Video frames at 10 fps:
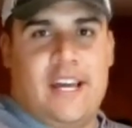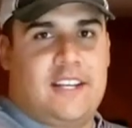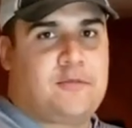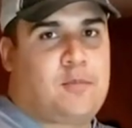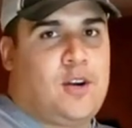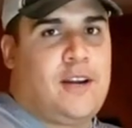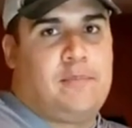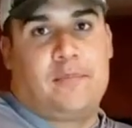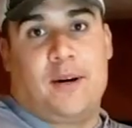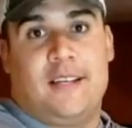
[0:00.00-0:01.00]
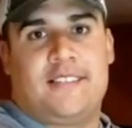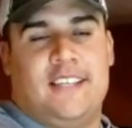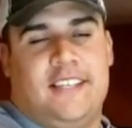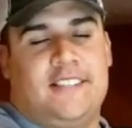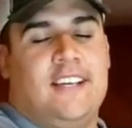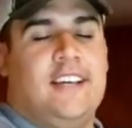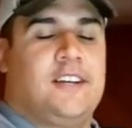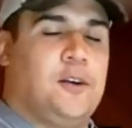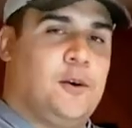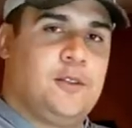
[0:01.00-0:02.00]
match prep process,
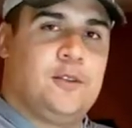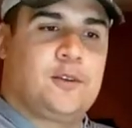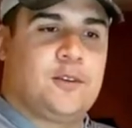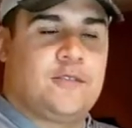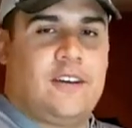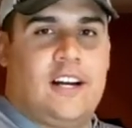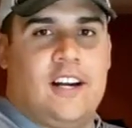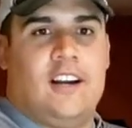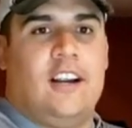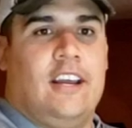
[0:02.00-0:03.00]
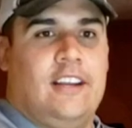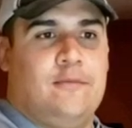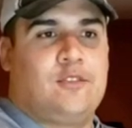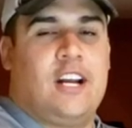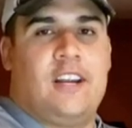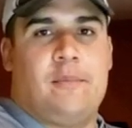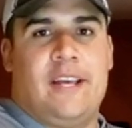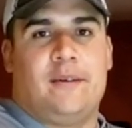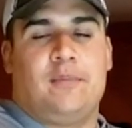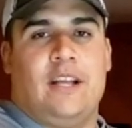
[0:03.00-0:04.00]
going through the course fire and trying to
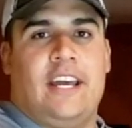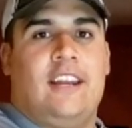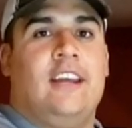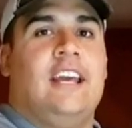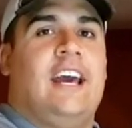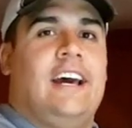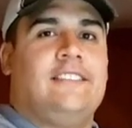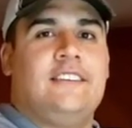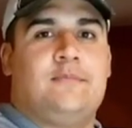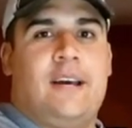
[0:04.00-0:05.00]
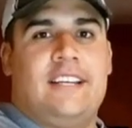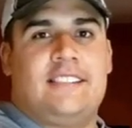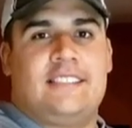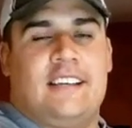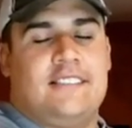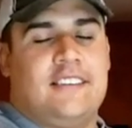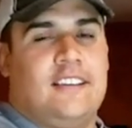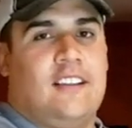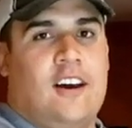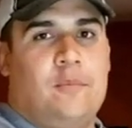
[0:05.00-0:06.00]
make a plan. At these matches, I
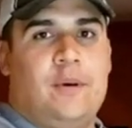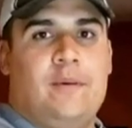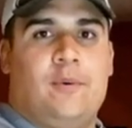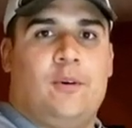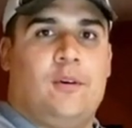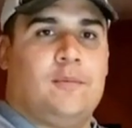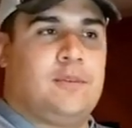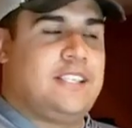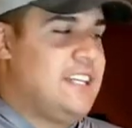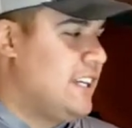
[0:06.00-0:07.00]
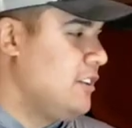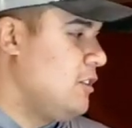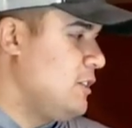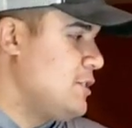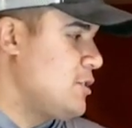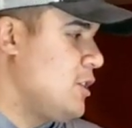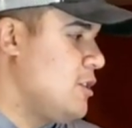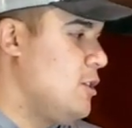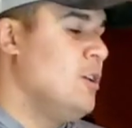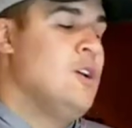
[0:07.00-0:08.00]
see a lot of people particularly
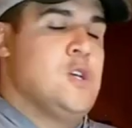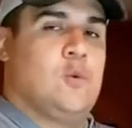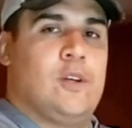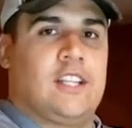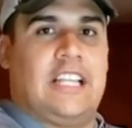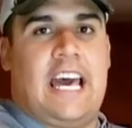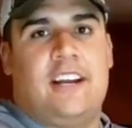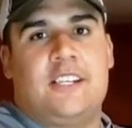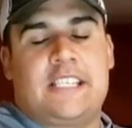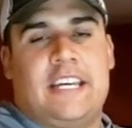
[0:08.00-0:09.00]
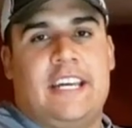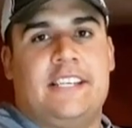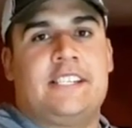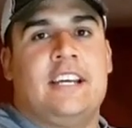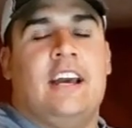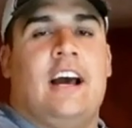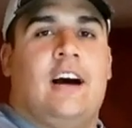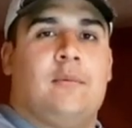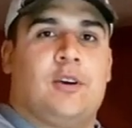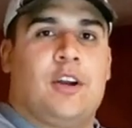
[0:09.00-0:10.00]
struggle with the latter stage.
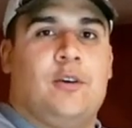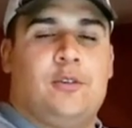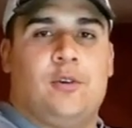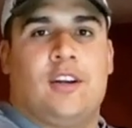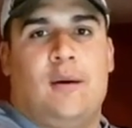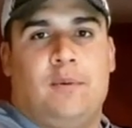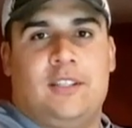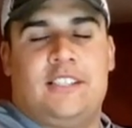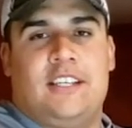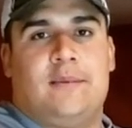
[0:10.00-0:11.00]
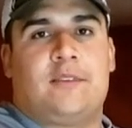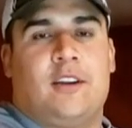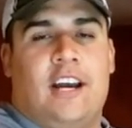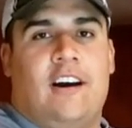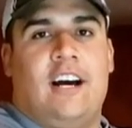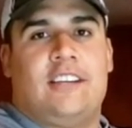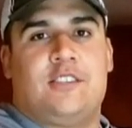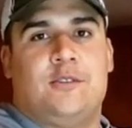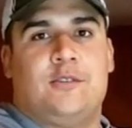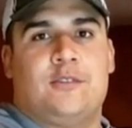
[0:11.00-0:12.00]
I'm going to go through a couple of tips on how I
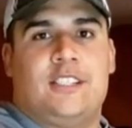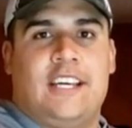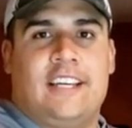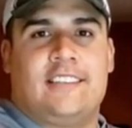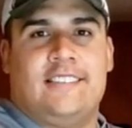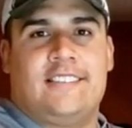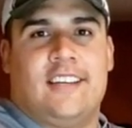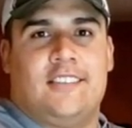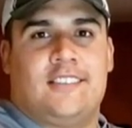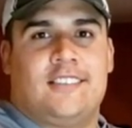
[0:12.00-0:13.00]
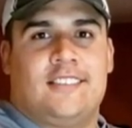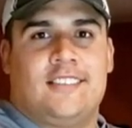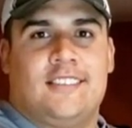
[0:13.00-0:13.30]
choose to attack these stages.